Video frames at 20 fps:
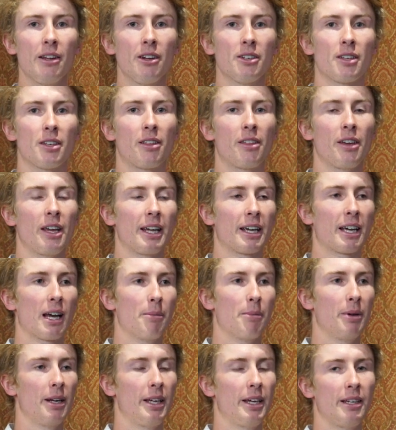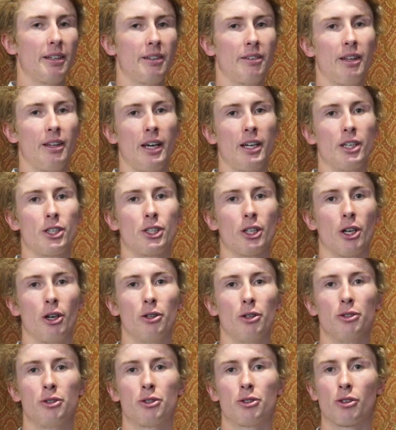there is a theatre company that
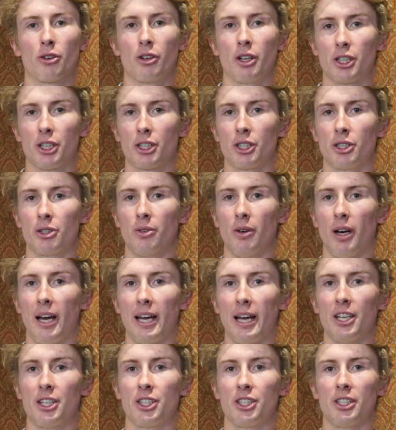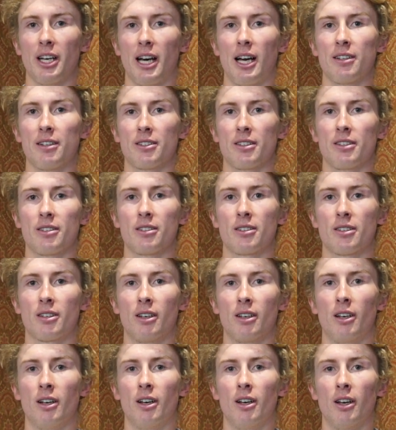shows traditional Asian dances.
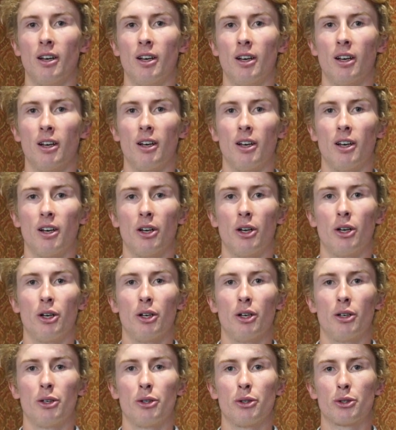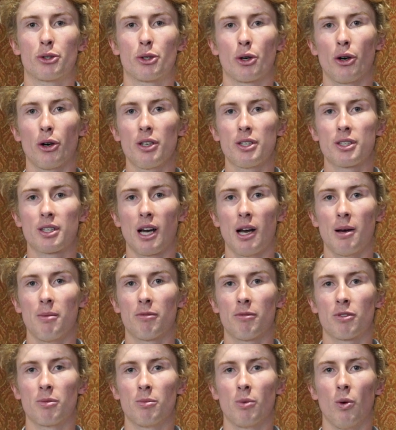Tourists
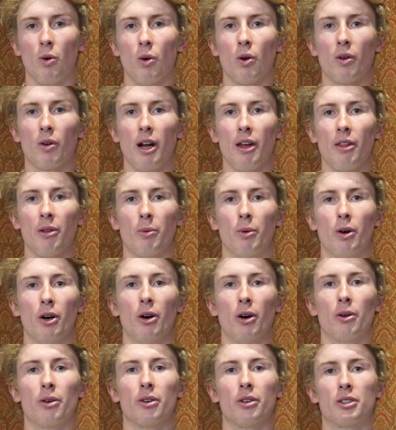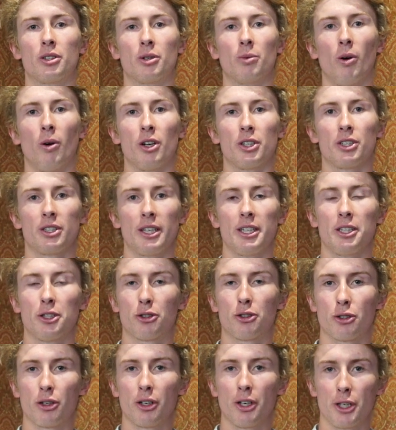come from all around the world to watch
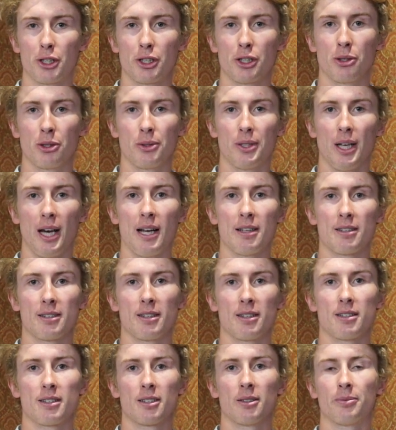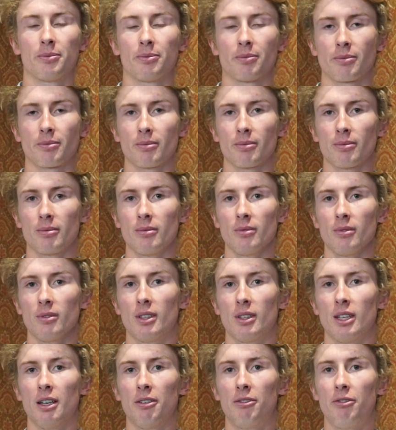these traditional dances.
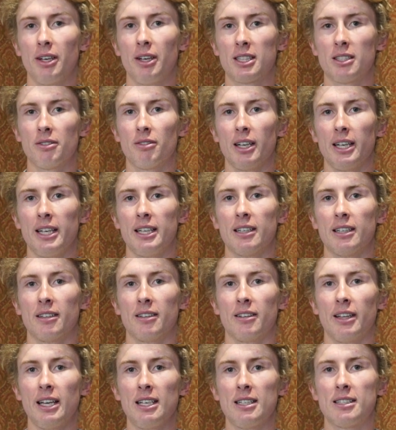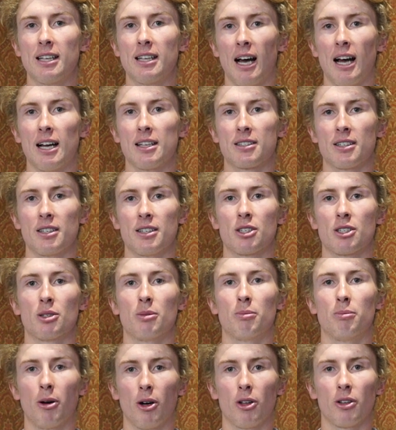Effectively, these dancers
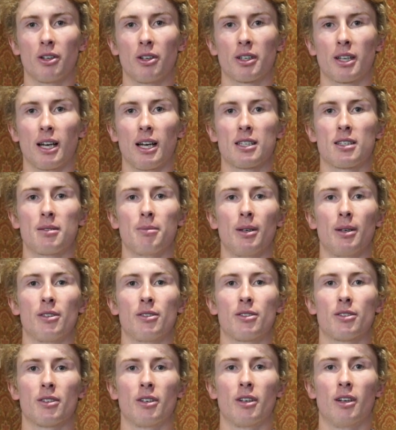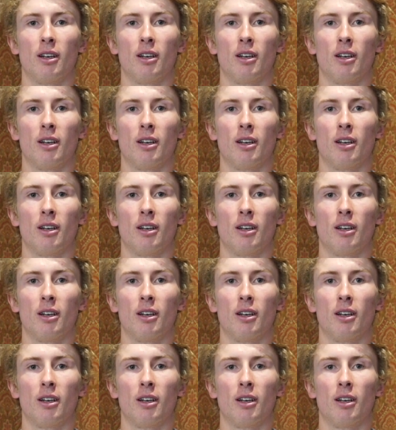pull in customers.